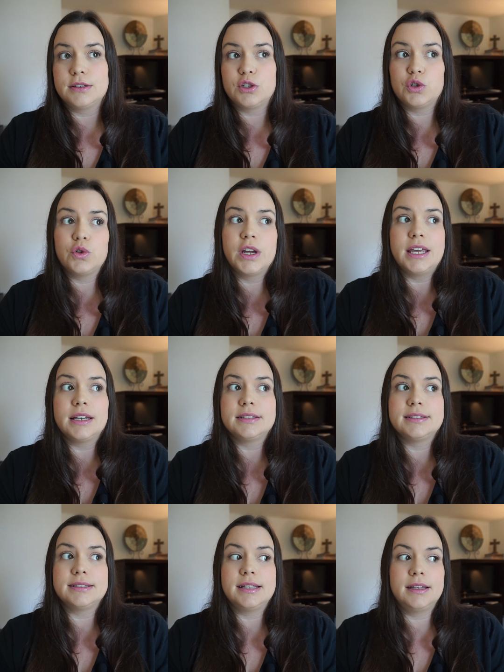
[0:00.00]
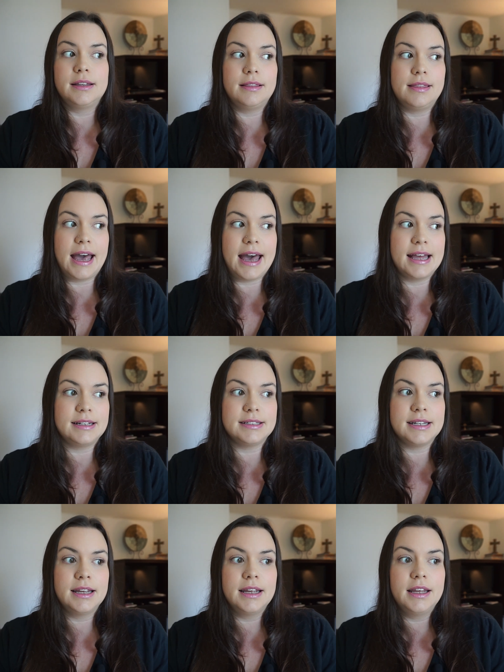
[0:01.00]
tricks
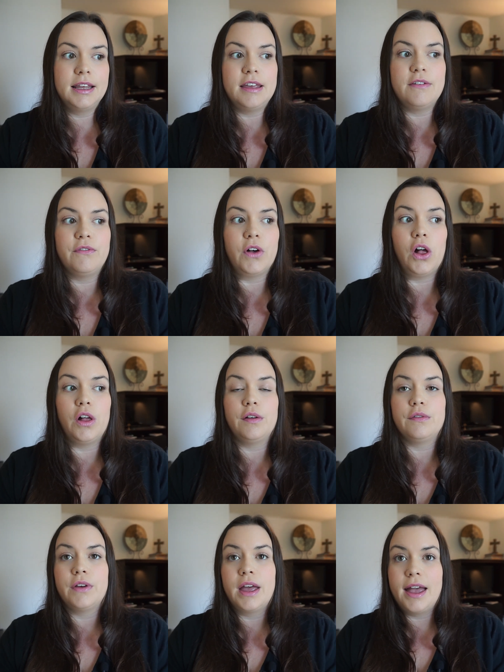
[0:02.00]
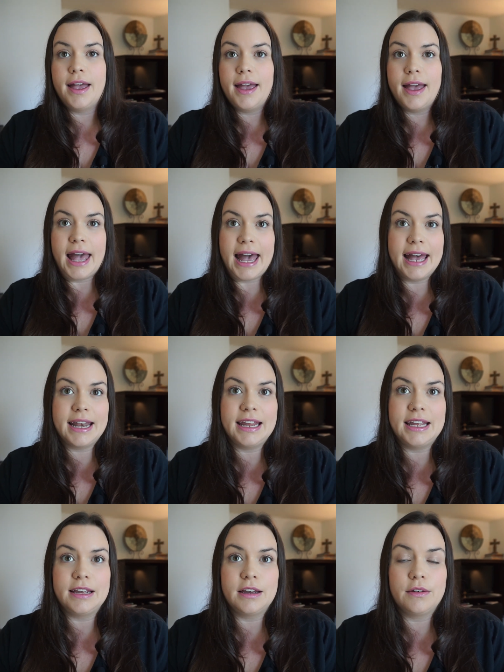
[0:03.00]
that involve
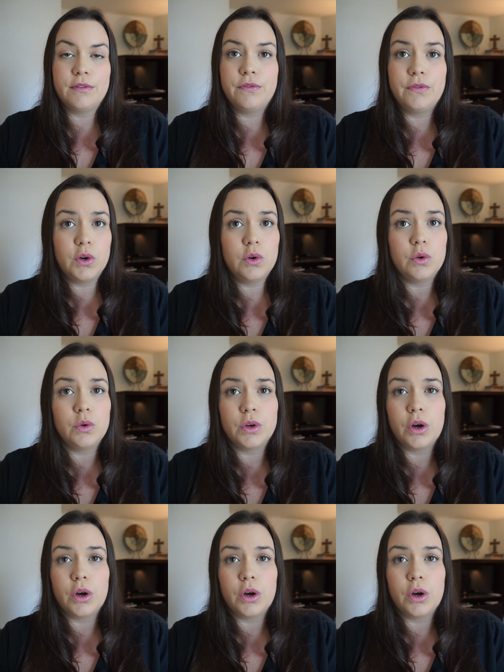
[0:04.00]
adding food